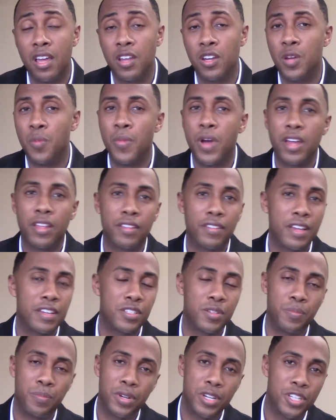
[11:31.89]
No matter if
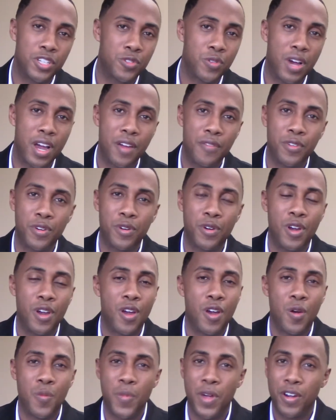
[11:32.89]
that's a bus driver,
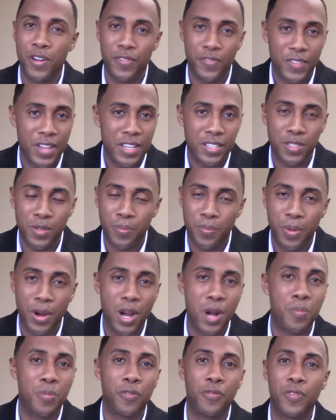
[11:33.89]
no matter if that's a
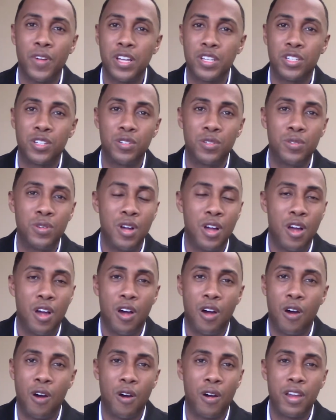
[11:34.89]
paraprofessional,
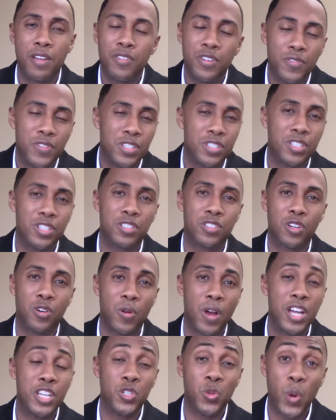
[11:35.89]
or even if it's just a
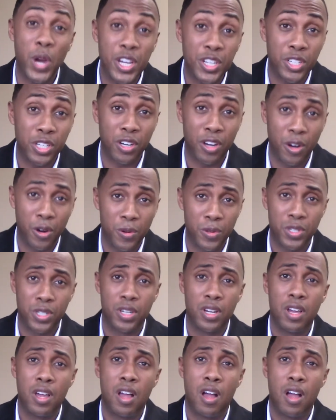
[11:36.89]
graduation coach.